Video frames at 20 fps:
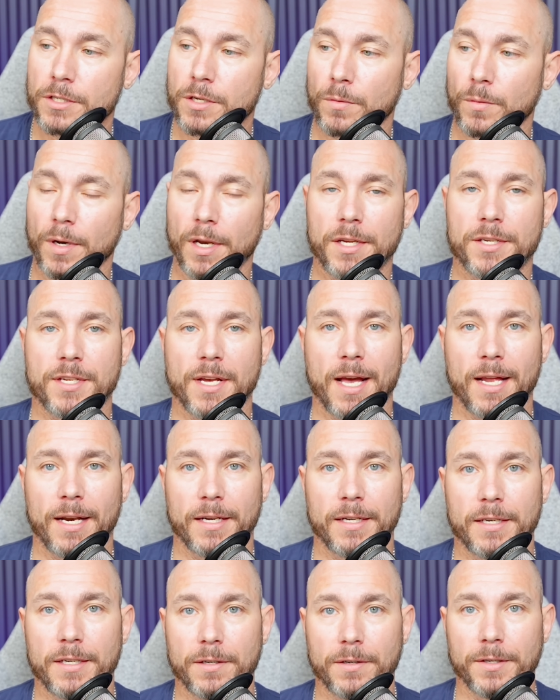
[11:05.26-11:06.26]
It's a really
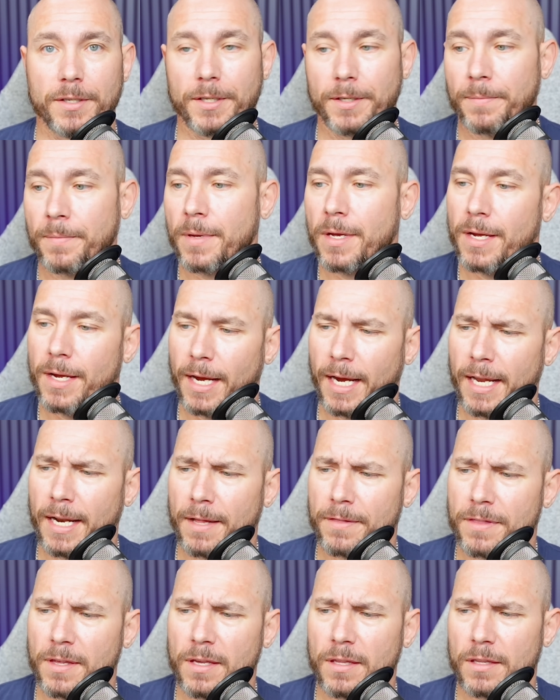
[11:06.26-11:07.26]
solid deal here. And
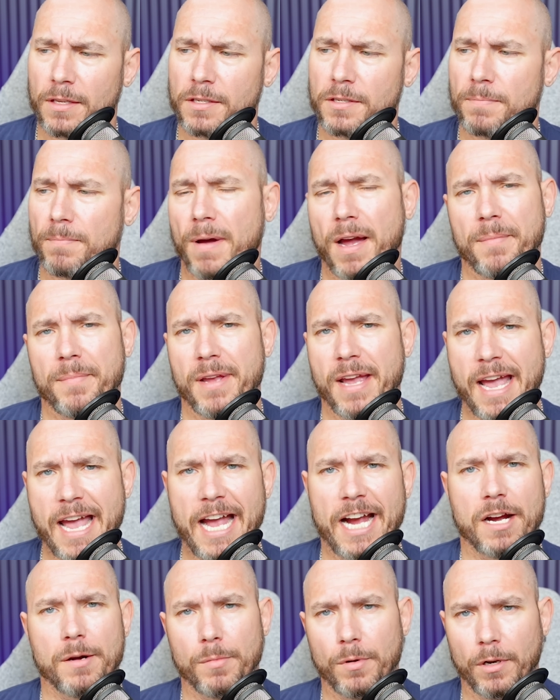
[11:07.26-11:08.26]
I think this might be
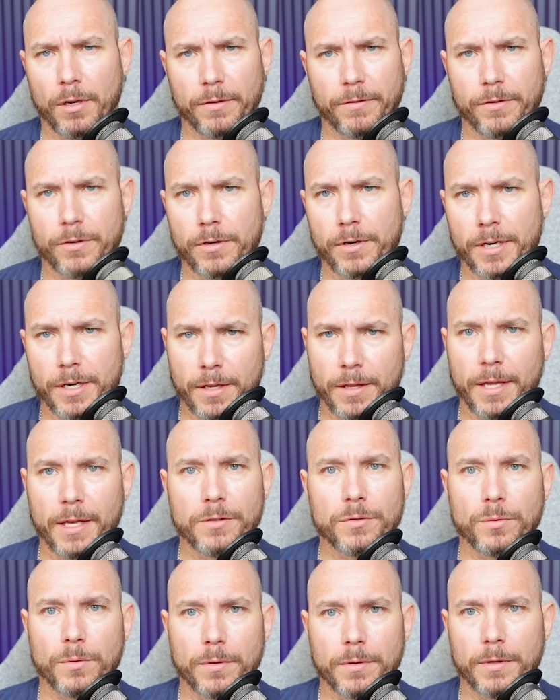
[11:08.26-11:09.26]
hackable if you're into
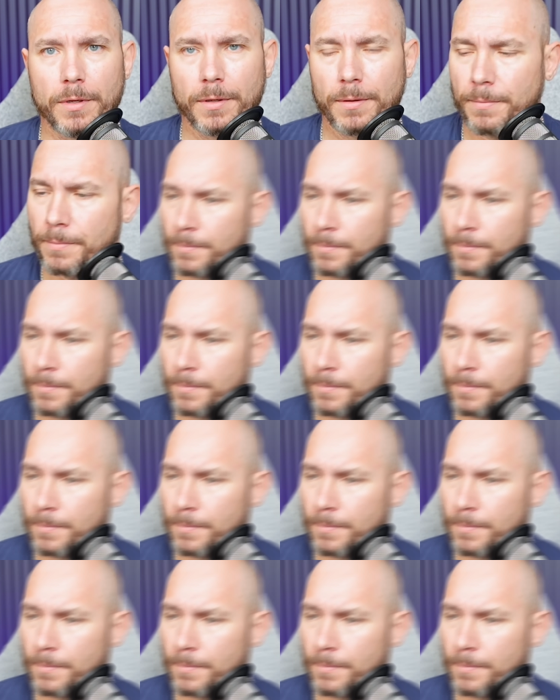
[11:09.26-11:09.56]
that sort of thing.